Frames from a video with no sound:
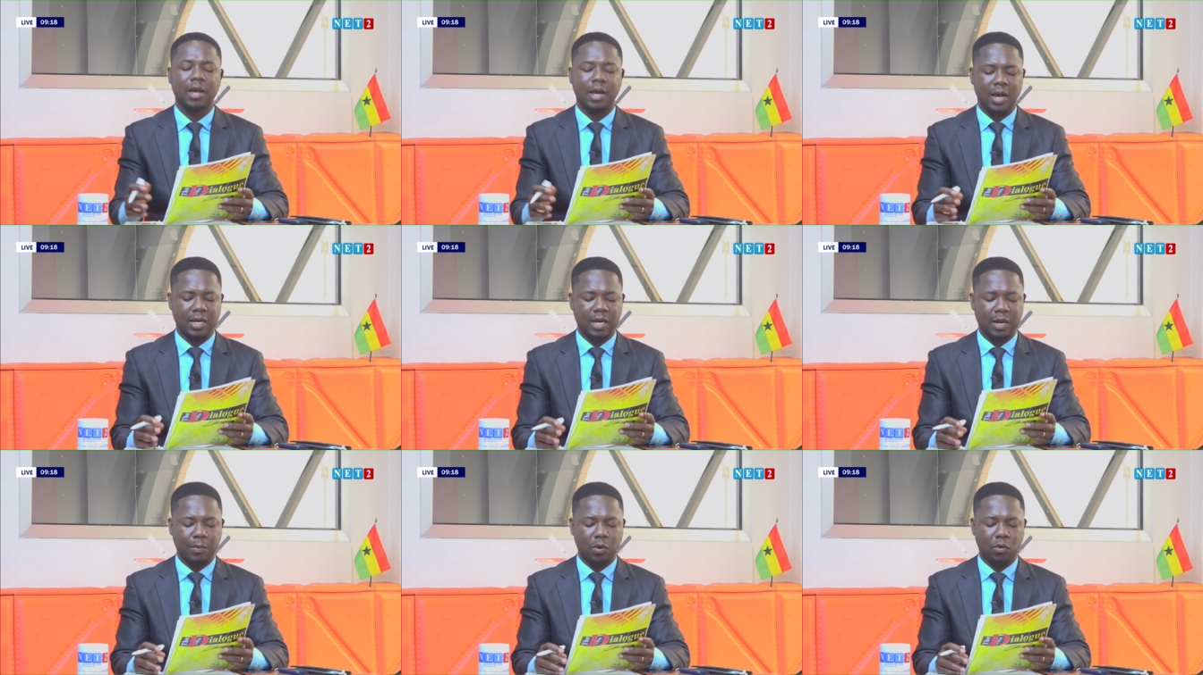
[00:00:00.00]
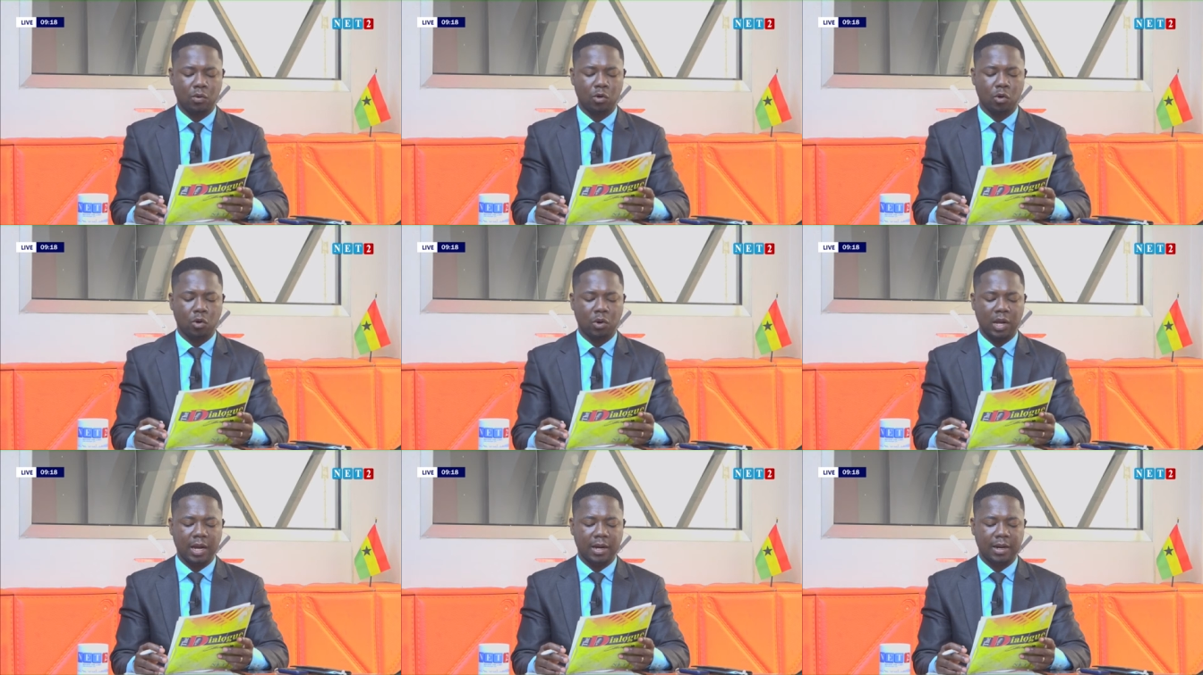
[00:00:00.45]
and you want to
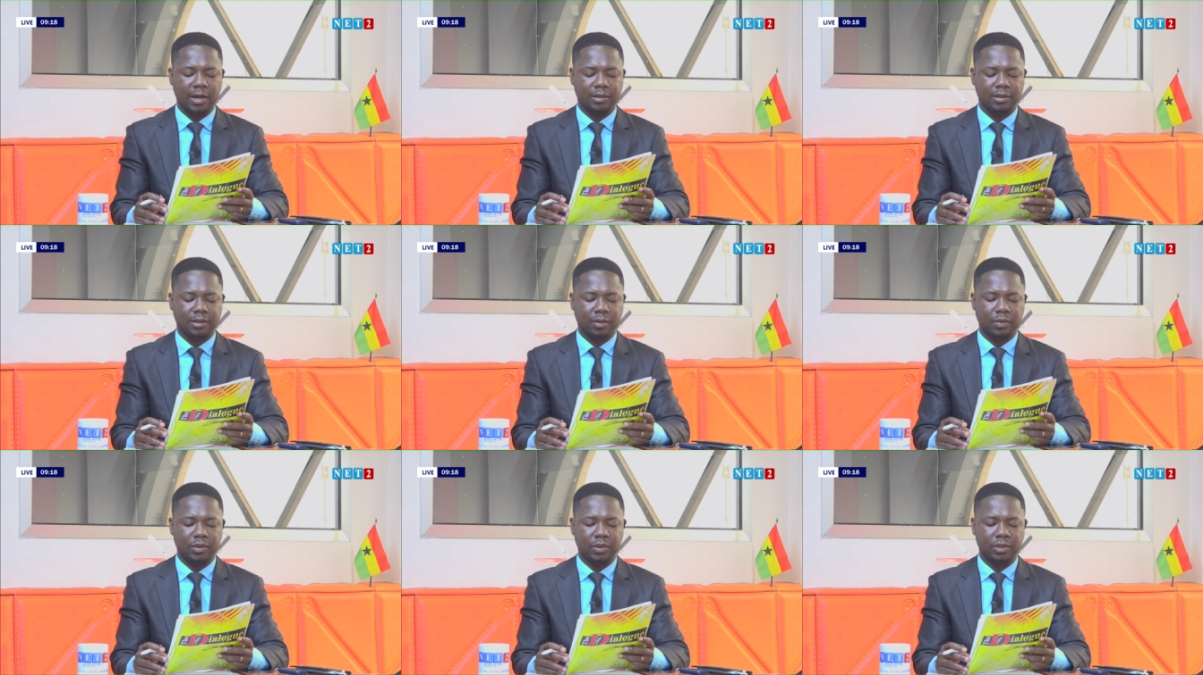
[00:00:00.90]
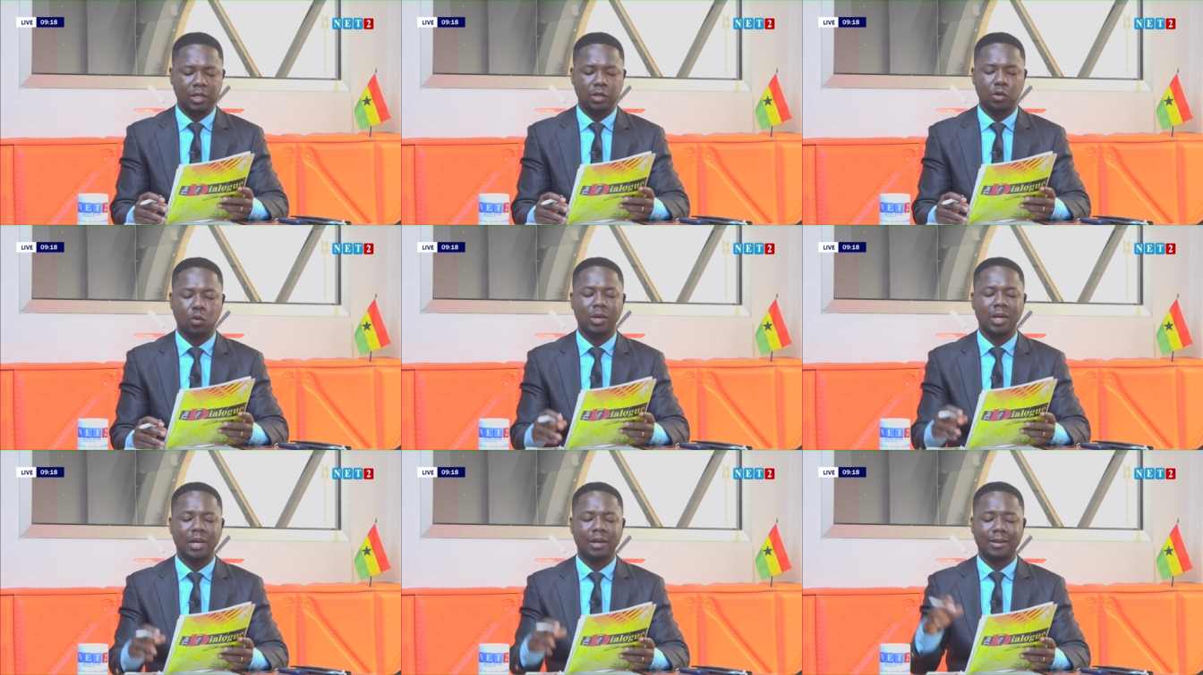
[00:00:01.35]
lawyer customers, and
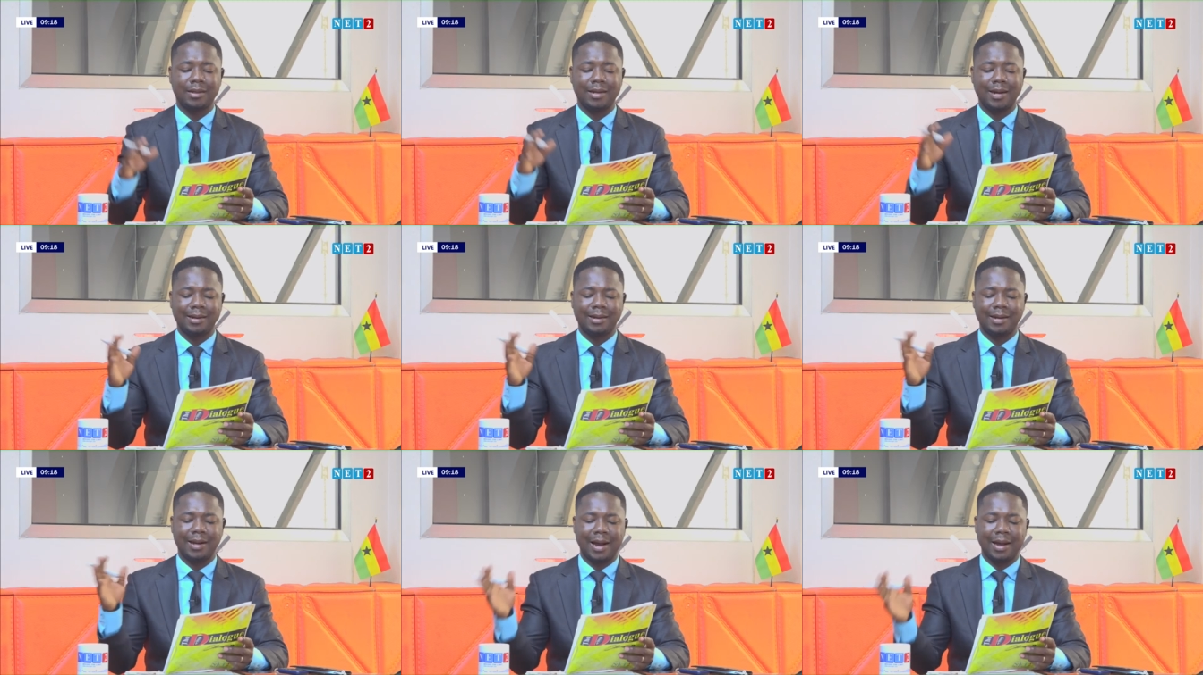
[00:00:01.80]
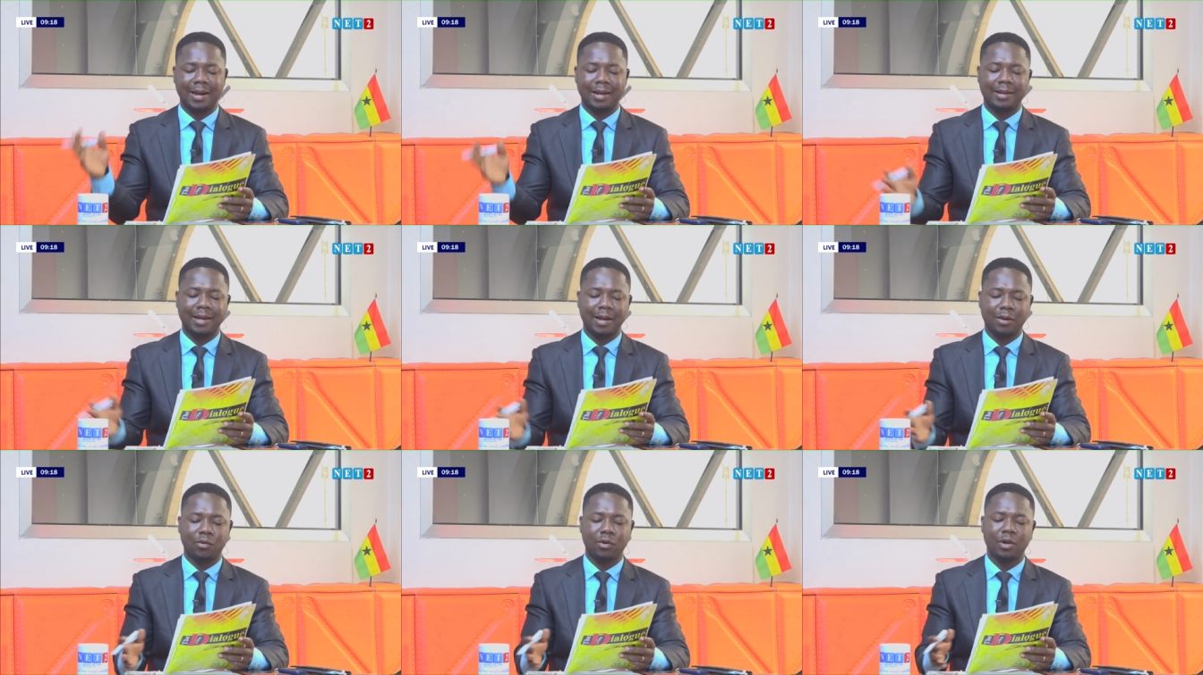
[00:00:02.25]
you want to
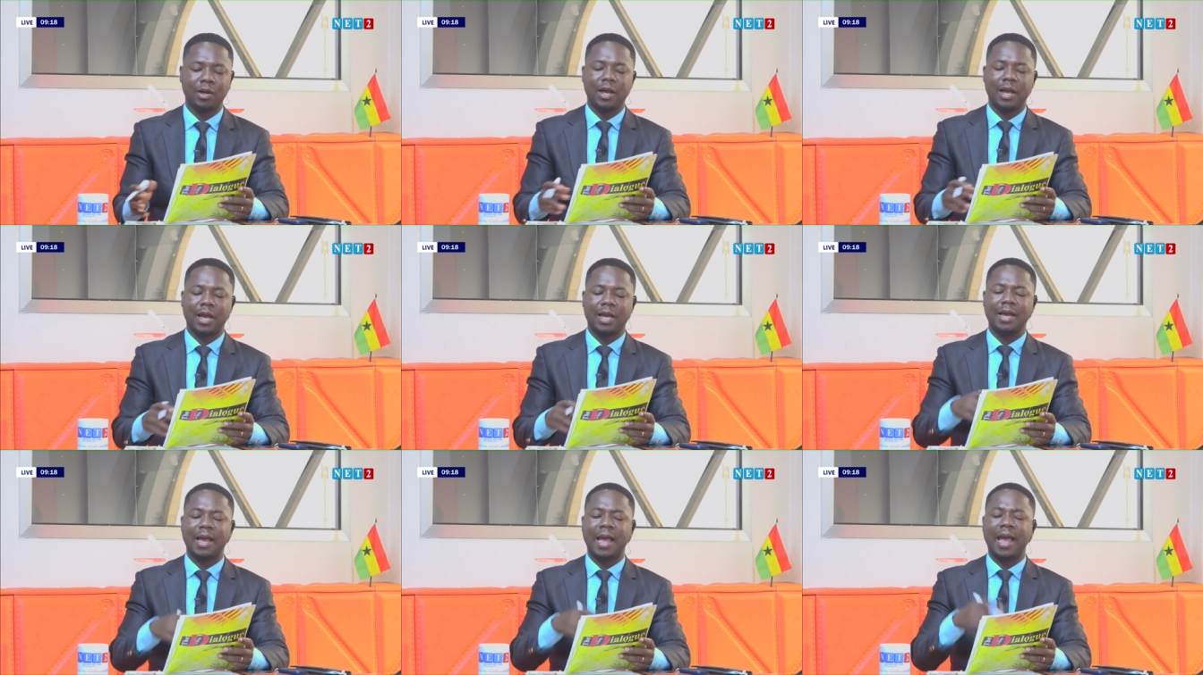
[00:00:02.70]
that